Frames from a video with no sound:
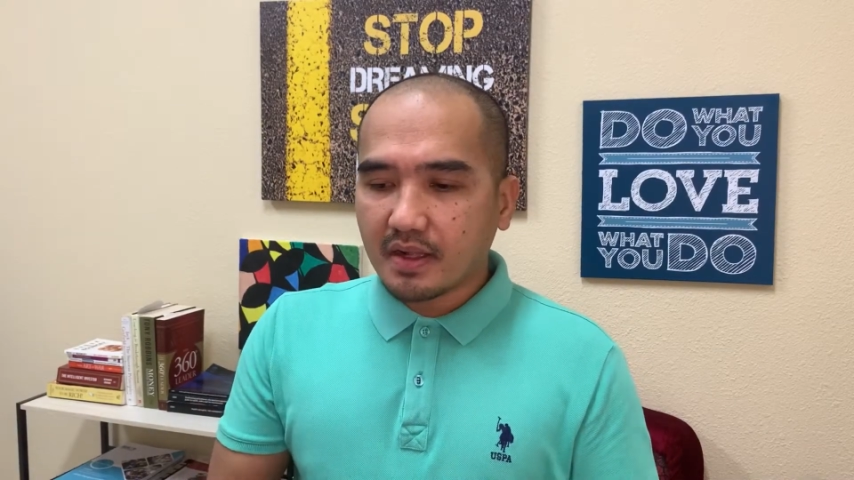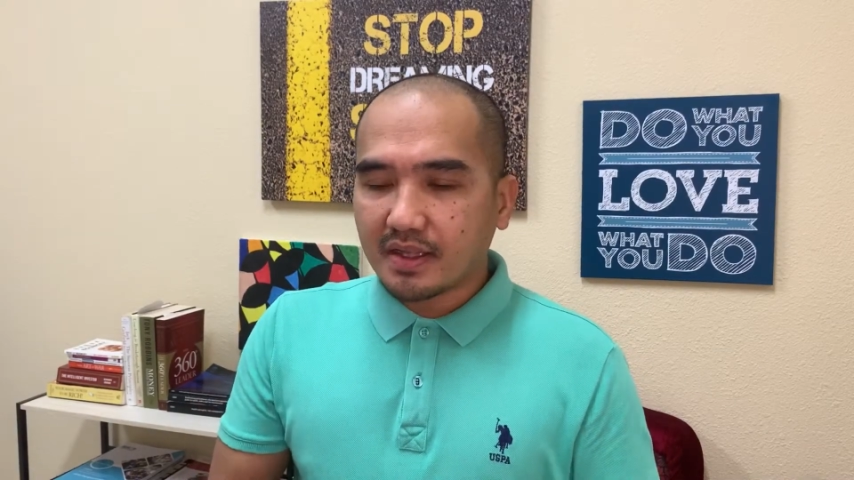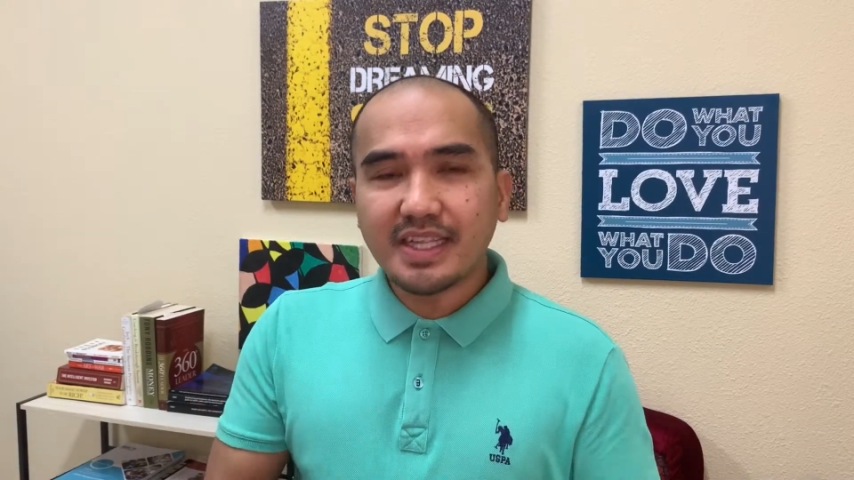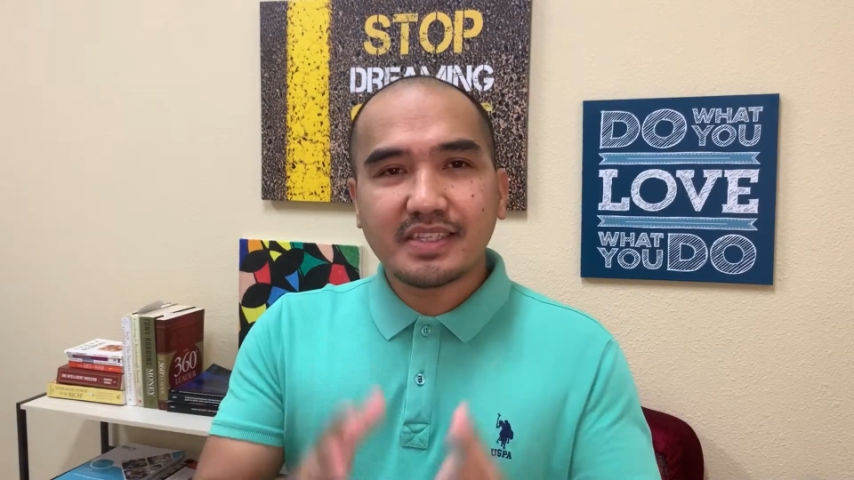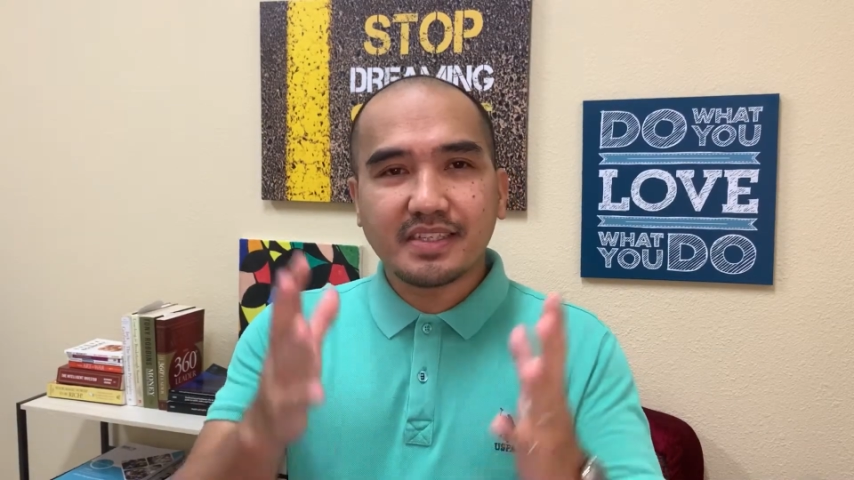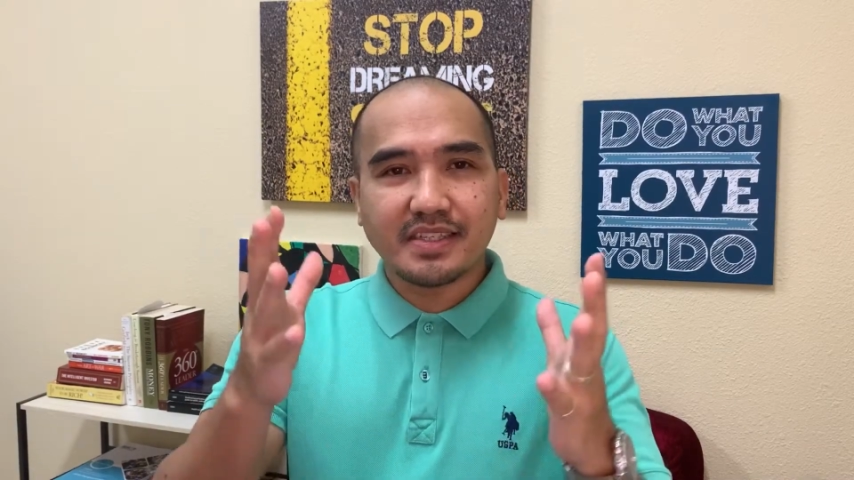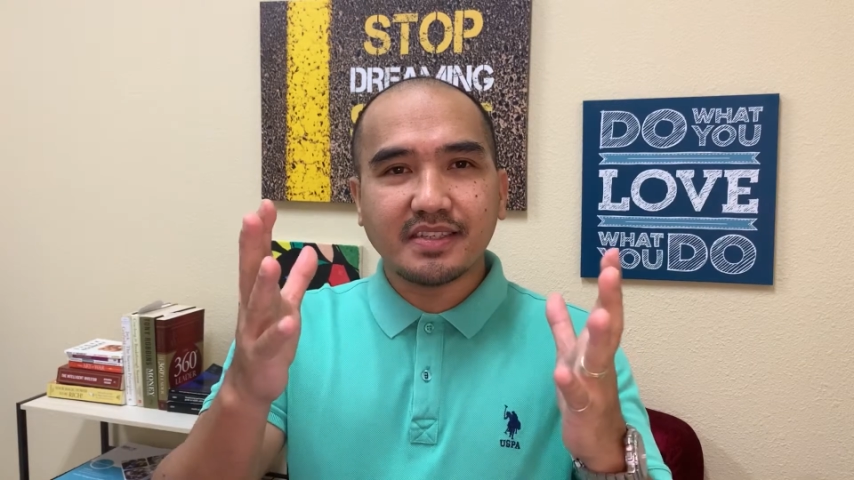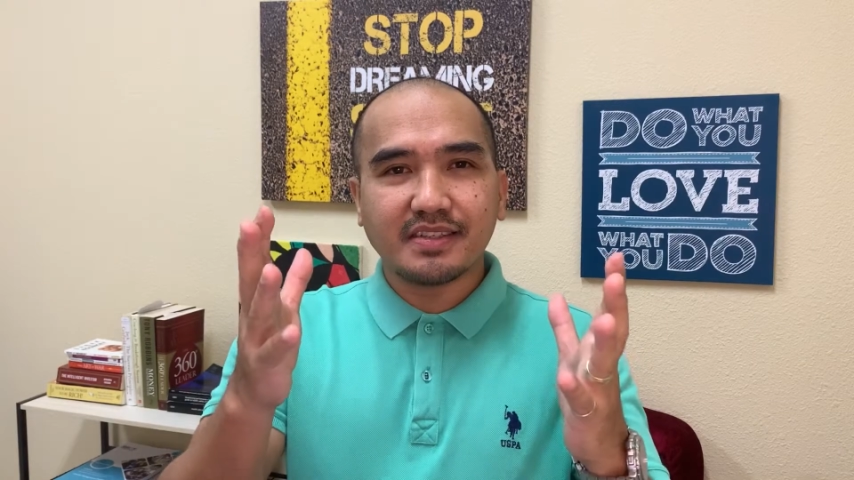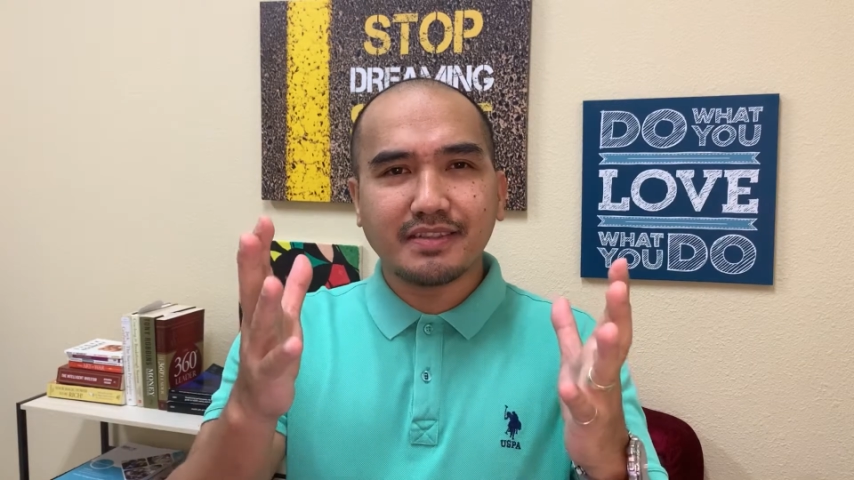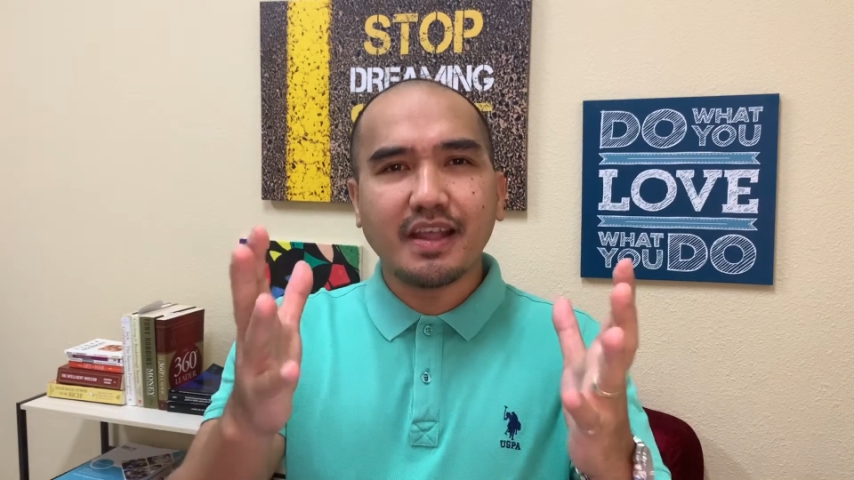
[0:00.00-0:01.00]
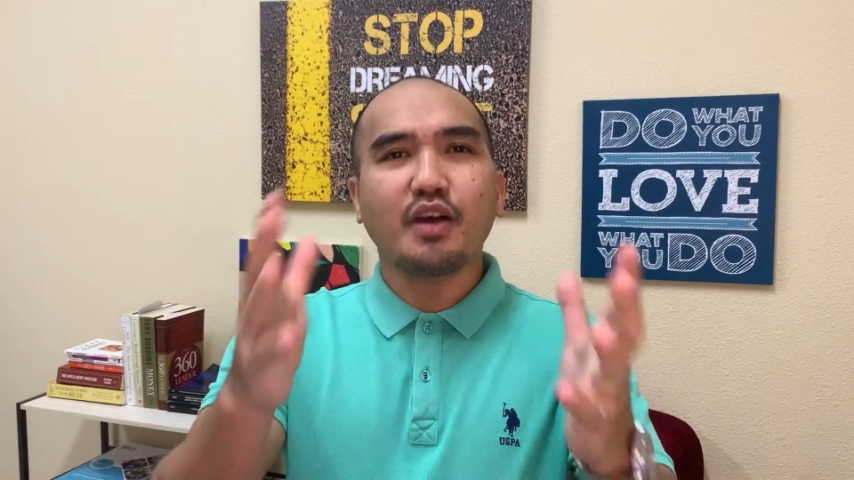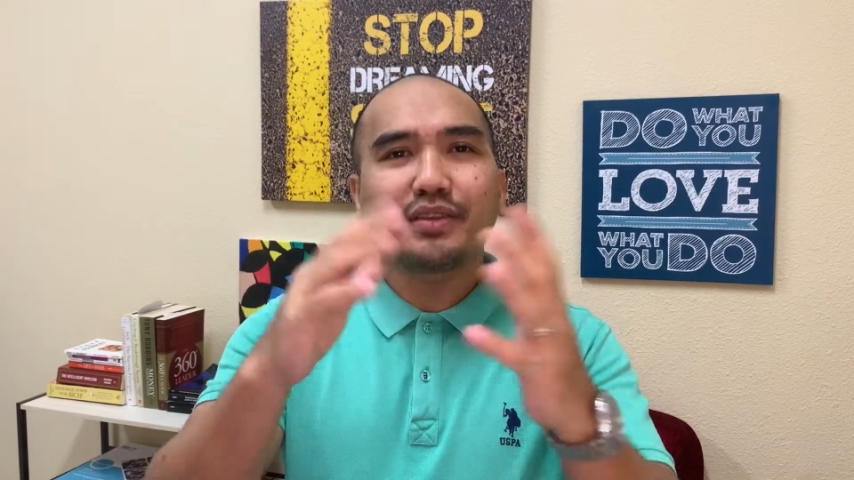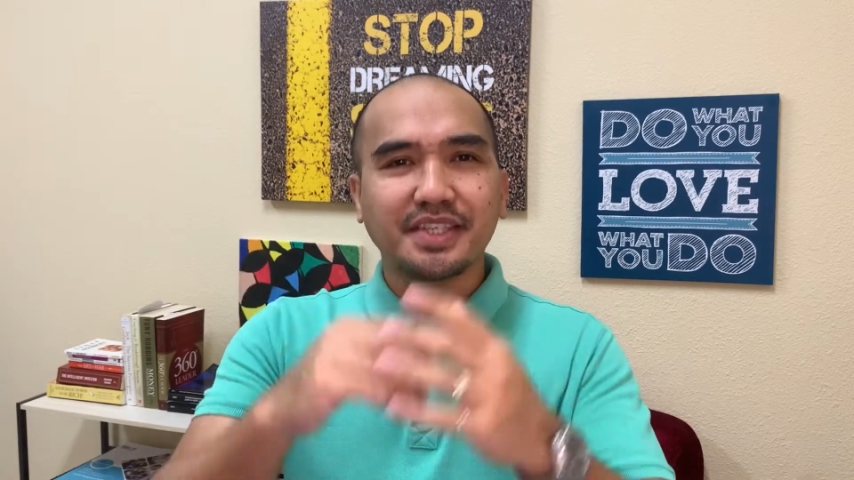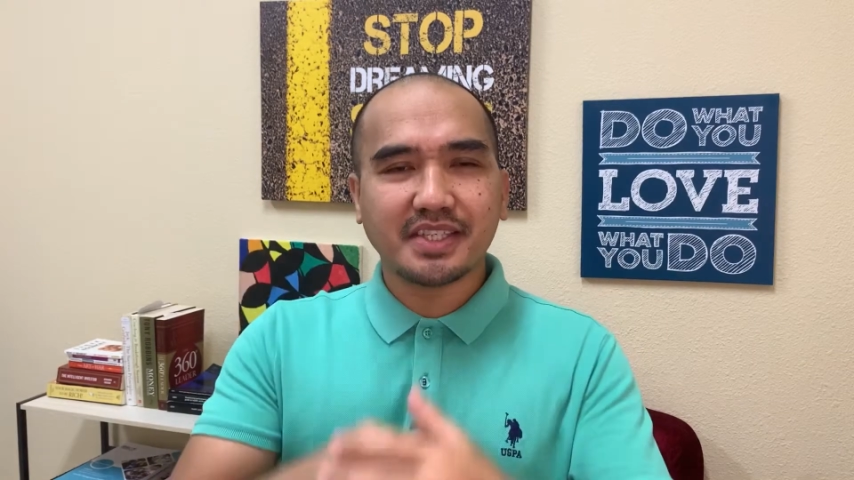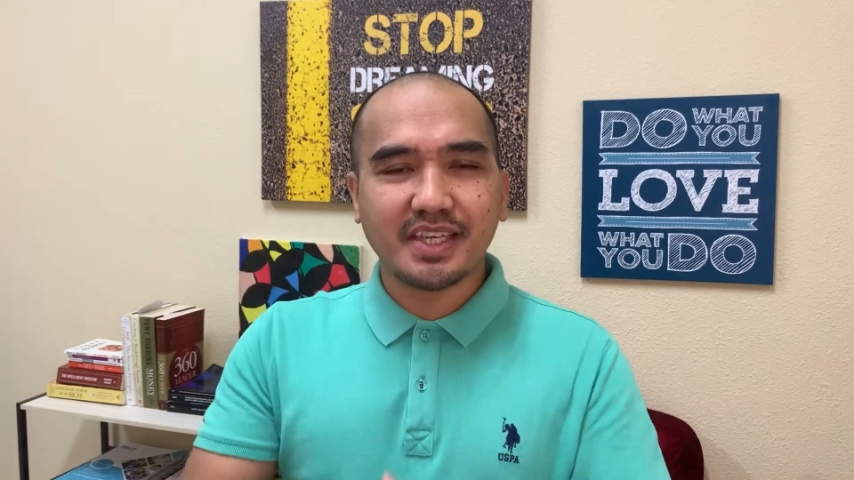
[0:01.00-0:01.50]
let's now
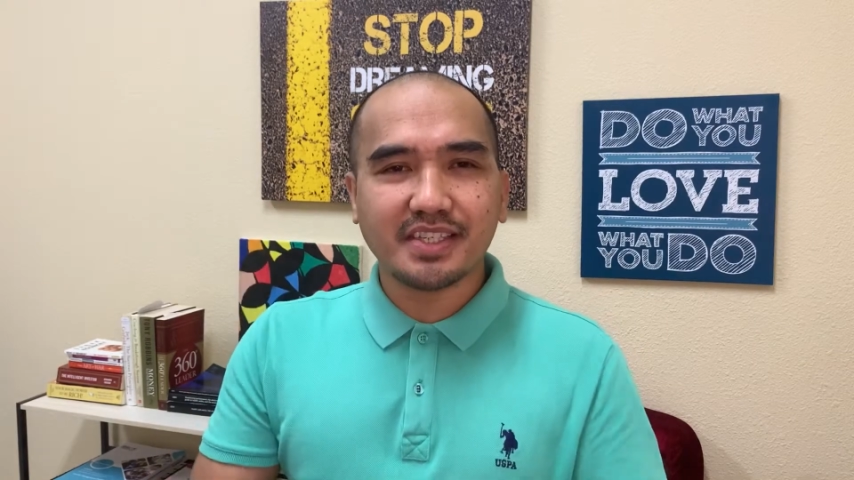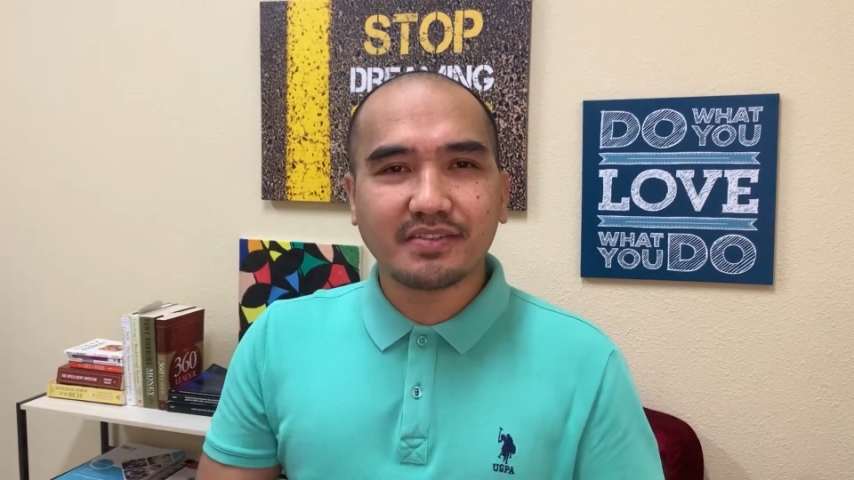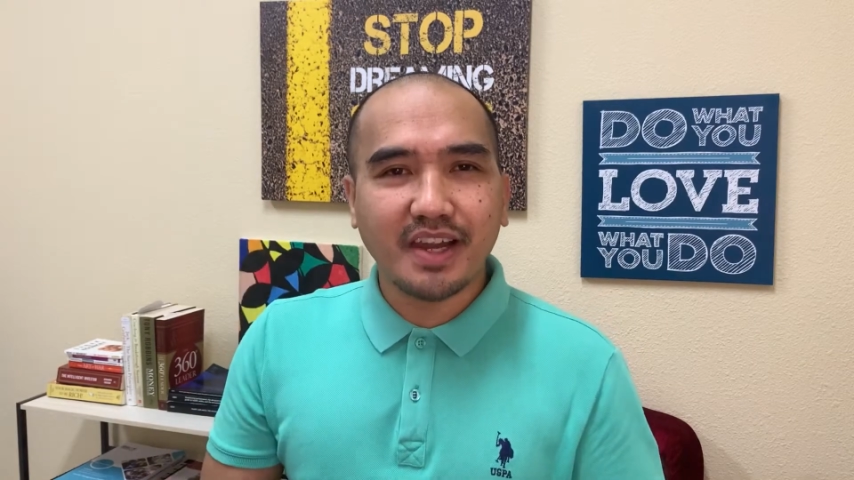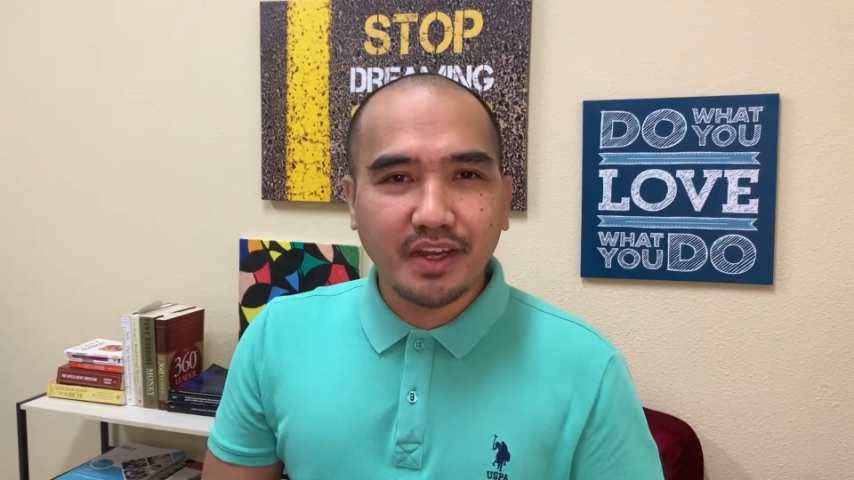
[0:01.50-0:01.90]
discuss right